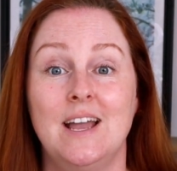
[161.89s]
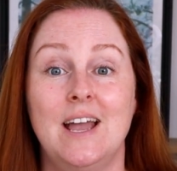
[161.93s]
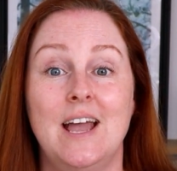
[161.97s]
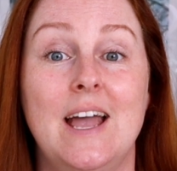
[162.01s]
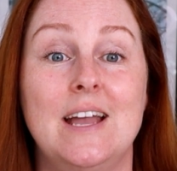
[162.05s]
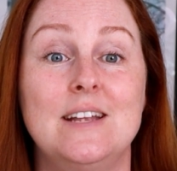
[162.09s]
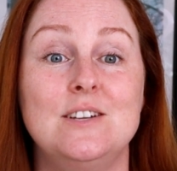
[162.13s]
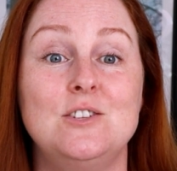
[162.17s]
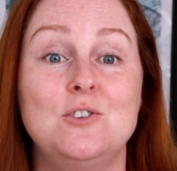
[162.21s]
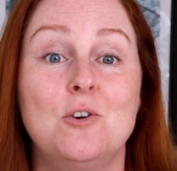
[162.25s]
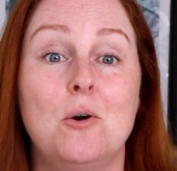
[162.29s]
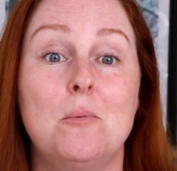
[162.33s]

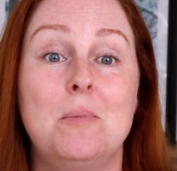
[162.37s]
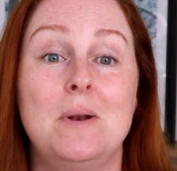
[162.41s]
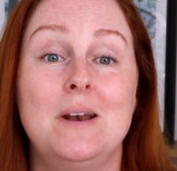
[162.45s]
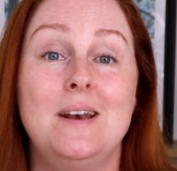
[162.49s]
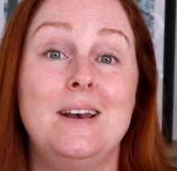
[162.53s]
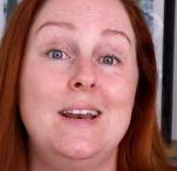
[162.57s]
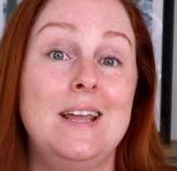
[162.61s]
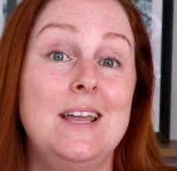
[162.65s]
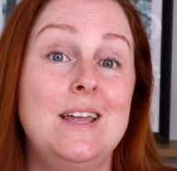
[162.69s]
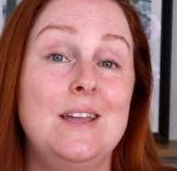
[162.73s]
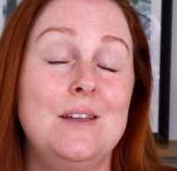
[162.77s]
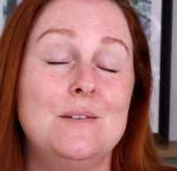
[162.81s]
And your
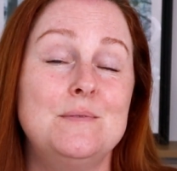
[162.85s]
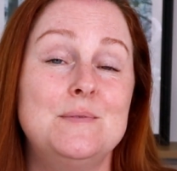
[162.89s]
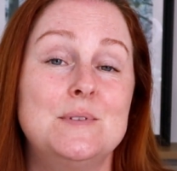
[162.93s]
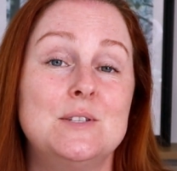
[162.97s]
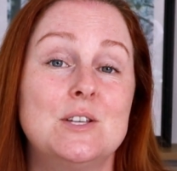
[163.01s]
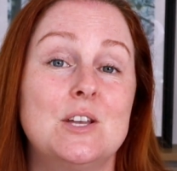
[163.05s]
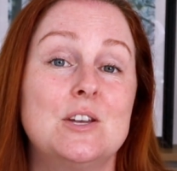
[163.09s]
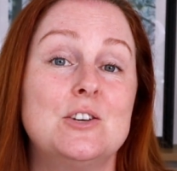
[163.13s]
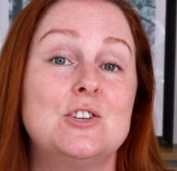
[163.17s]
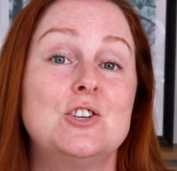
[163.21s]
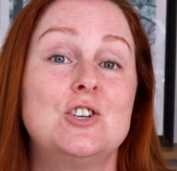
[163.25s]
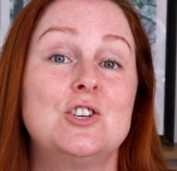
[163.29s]

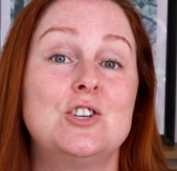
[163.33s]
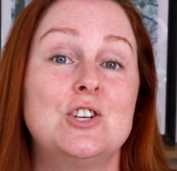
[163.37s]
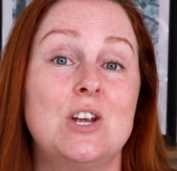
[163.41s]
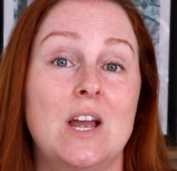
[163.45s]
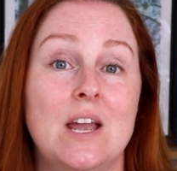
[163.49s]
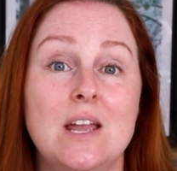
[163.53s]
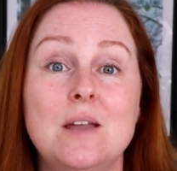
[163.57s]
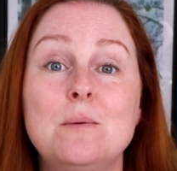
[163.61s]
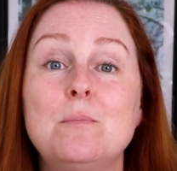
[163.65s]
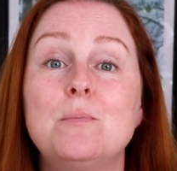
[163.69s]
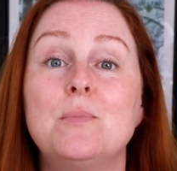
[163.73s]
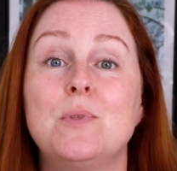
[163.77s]
beliefs
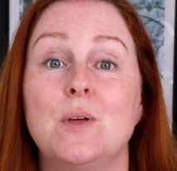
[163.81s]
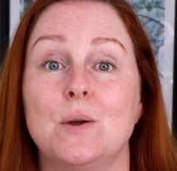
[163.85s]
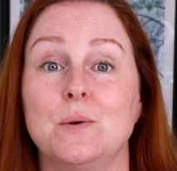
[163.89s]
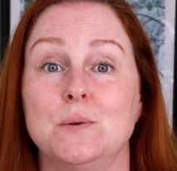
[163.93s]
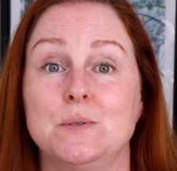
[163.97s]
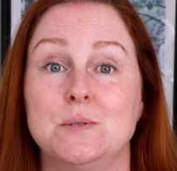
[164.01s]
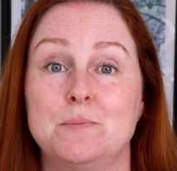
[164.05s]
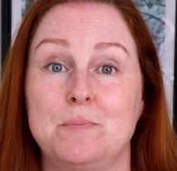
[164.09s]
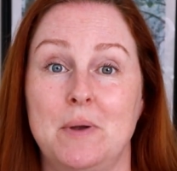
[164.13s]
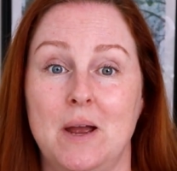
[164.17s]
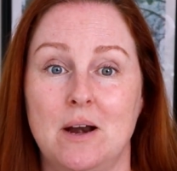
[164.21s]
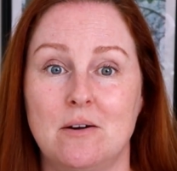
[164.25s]
shape
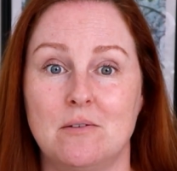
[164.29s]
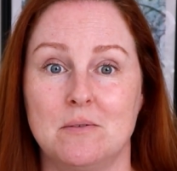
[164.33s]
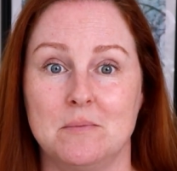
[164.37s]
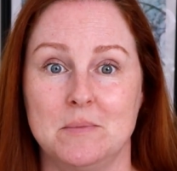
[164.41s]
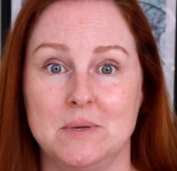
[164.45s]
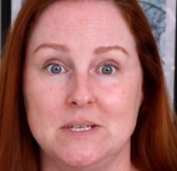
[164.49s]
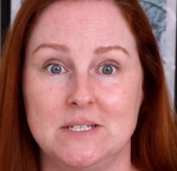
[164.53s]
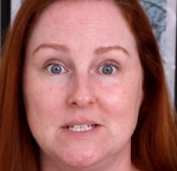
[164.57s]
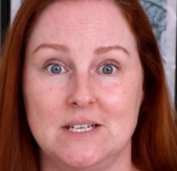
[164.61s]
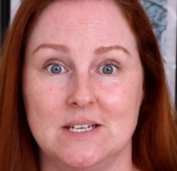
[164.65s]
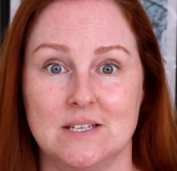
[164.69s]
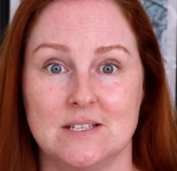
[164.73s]
those
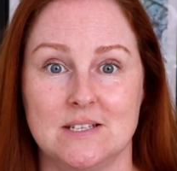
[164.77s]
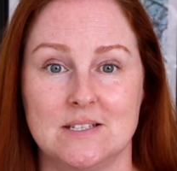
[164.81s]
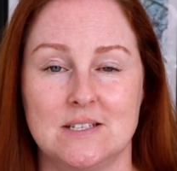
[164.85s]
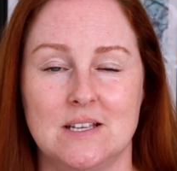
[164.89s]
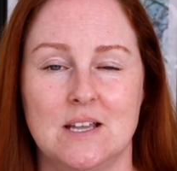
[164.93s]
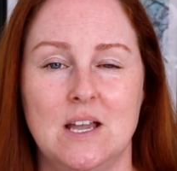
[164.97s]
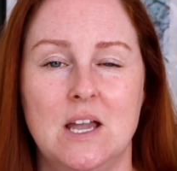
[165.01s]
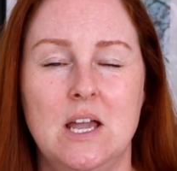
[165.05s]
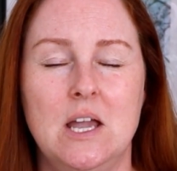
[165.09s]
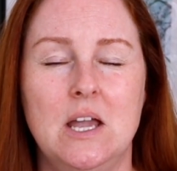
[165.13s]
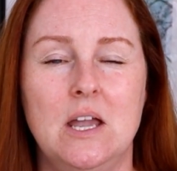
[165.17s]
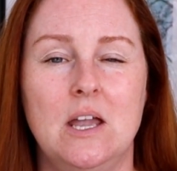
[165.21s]

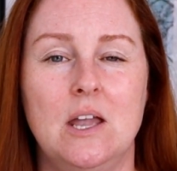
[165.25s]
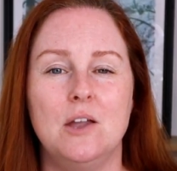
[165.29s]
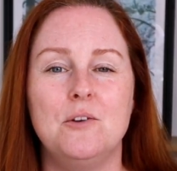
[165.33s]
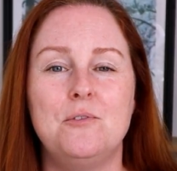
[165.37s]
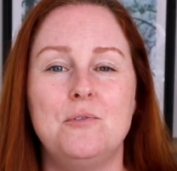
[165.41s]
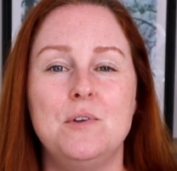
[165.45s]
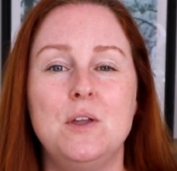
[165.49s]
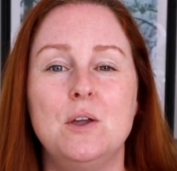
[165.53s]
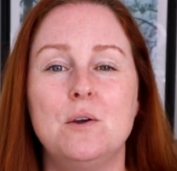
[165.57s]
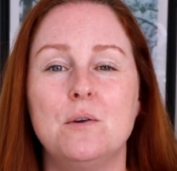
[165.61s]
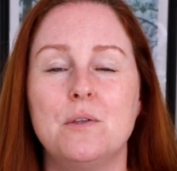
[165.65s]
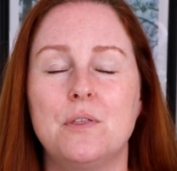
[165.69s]
parameters.
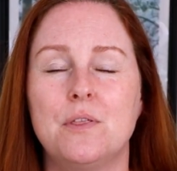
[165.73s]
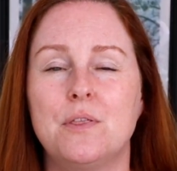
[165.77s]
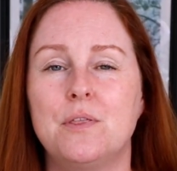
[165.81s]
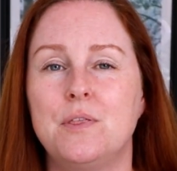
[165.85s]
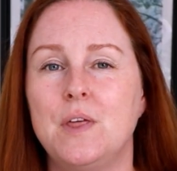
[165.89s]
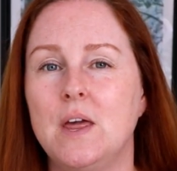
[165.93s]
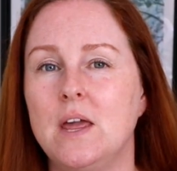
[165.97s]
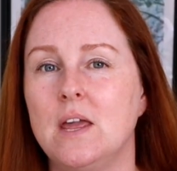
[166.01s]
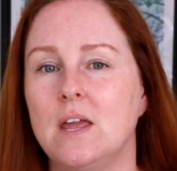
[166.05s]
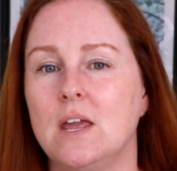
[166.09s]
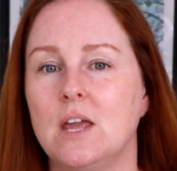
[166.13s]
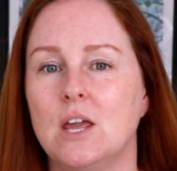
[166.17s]
If you
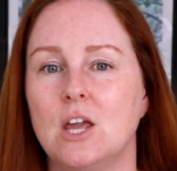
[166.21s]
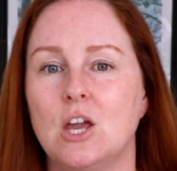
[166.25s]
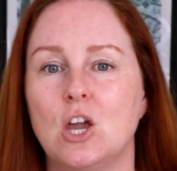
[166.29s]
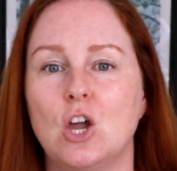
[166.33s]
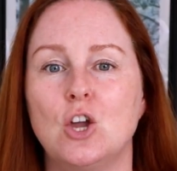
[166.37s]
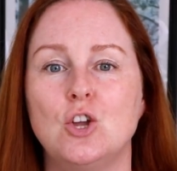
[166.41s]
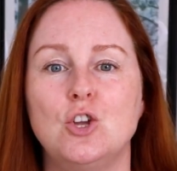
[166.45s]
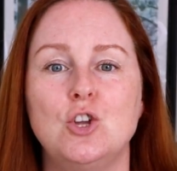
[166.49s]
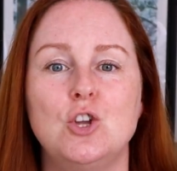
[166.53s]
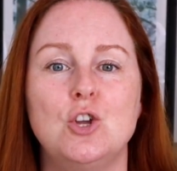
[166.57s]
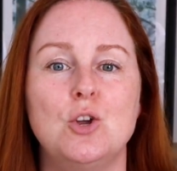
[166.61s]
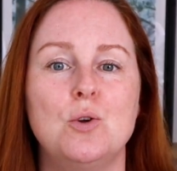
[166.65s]

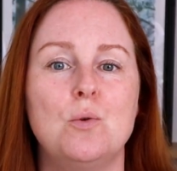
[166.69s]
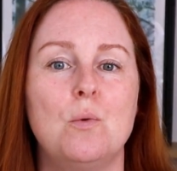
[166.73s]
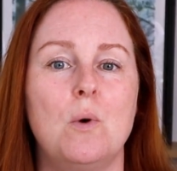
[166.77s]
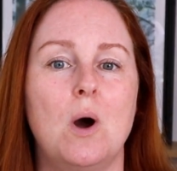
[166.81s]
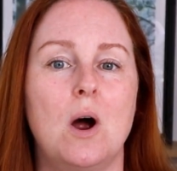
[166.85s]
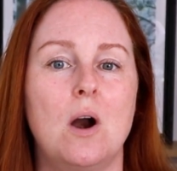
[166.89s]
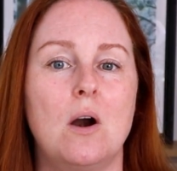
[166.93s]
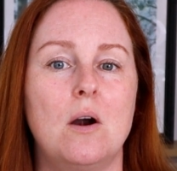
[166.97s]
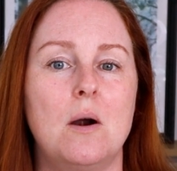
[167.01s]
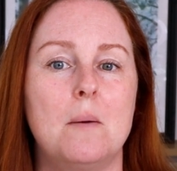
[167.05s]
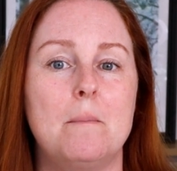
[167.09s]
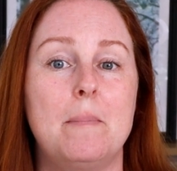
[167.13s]
think you
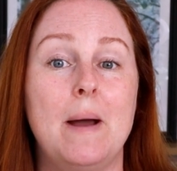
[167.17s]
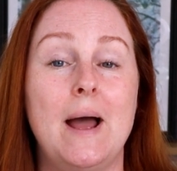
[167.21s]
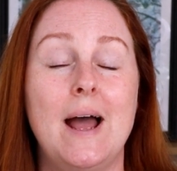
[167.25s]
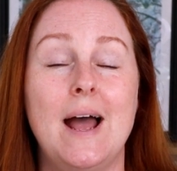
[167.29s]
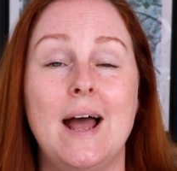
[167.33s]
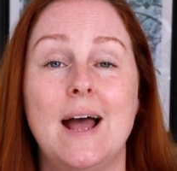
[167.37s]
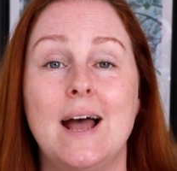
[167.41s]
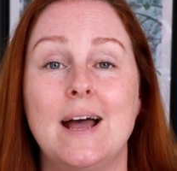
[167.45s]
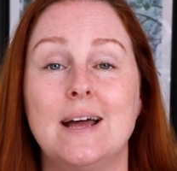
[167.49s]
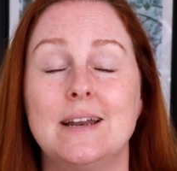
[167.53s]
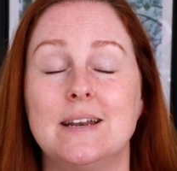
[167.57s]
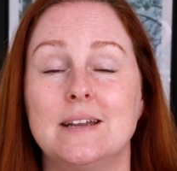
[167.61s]
are
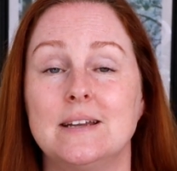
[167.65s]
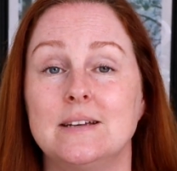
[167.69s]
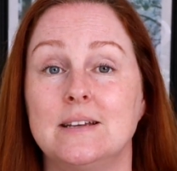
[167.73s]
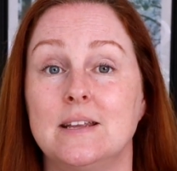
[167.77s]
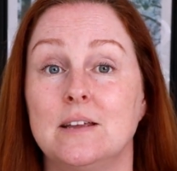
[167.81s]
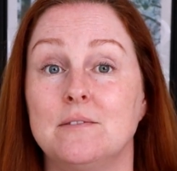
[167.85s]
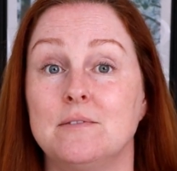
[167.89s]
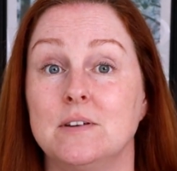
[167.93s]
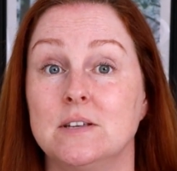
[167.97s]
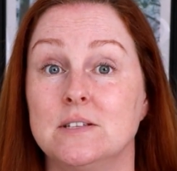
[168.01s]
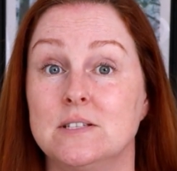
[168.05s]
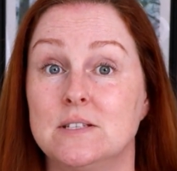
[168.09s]
bad
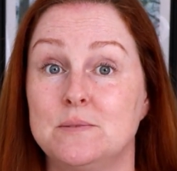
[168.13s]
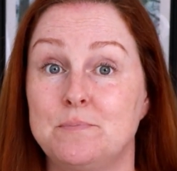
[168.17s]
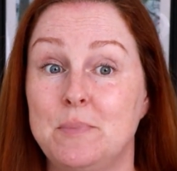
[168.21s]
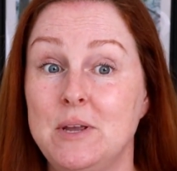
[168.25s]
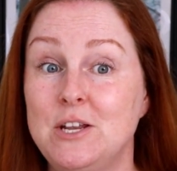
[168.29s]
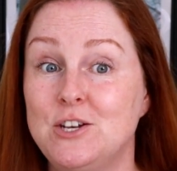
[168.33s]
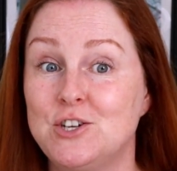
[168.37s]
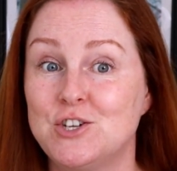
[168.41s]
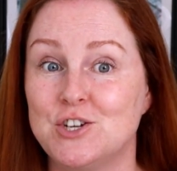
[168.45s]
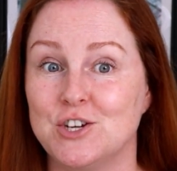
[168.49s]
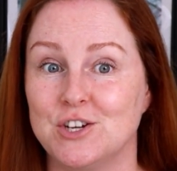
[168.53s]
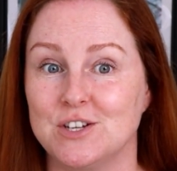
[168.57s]
at giving
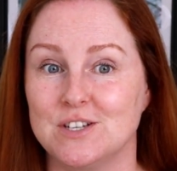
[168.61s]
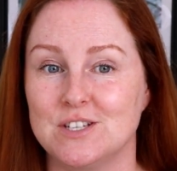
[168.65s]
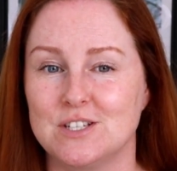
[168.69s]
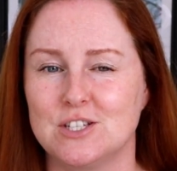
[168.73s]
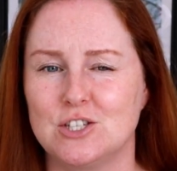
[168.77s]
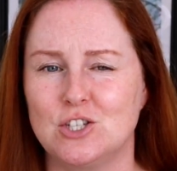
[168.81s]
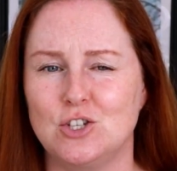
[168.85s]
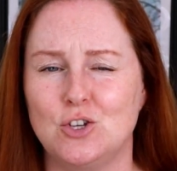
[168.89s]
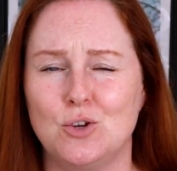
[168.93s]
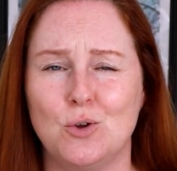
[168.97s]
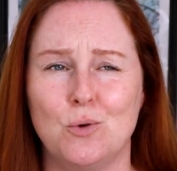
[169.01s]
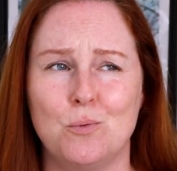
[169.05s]

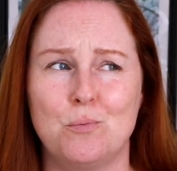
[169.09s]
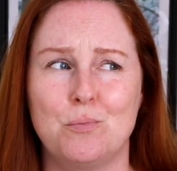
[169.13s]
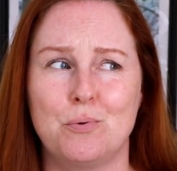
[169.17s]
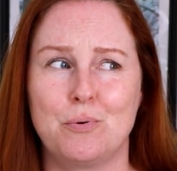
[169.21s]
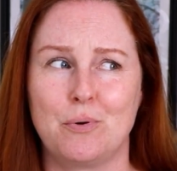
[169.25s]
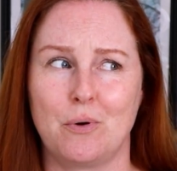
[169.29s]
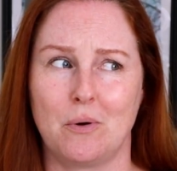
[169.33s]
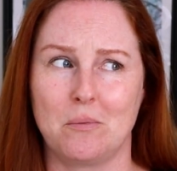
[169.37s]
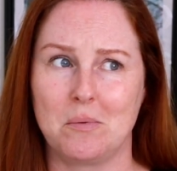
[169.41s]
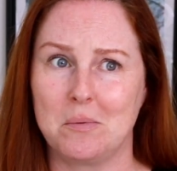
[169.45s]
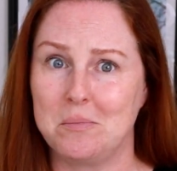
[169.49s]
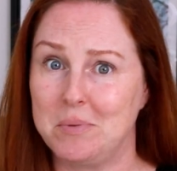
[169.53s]
speeches, you
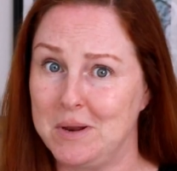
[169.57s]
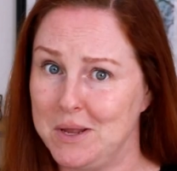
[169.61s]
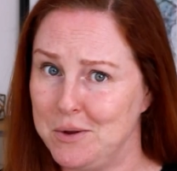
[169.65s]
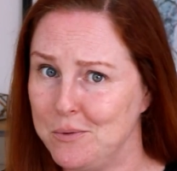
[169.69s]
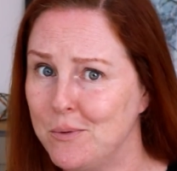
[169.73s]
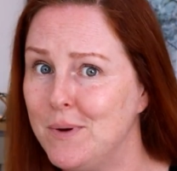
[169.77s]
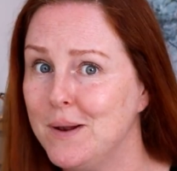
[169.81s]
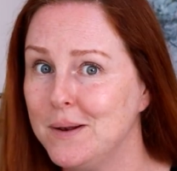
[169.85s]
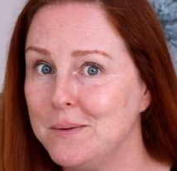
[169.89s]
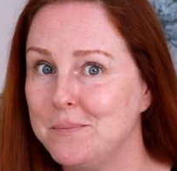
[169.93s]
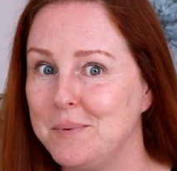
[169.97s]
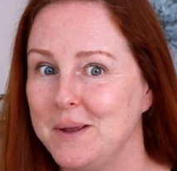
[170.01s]
probably
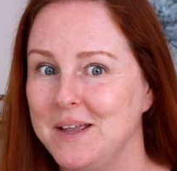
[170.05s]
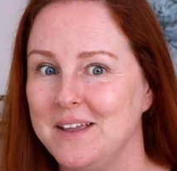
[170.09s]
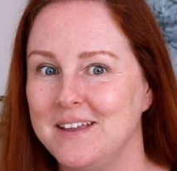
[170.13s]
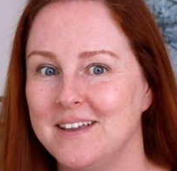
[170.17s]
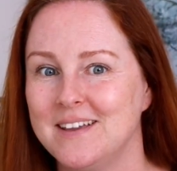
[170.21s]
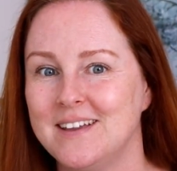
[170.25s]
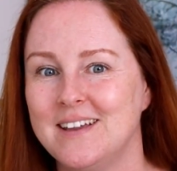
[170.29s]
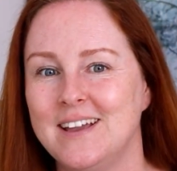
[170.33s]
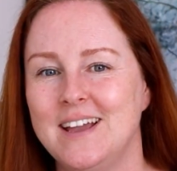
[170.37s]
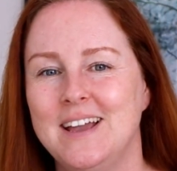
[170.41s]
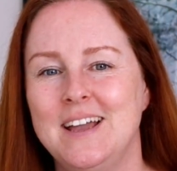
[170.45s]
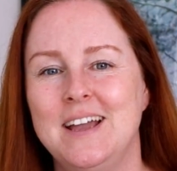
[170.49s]
will
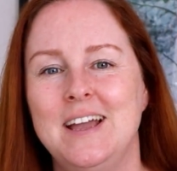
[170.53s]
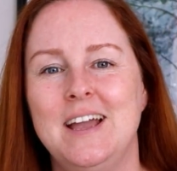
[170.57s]
be.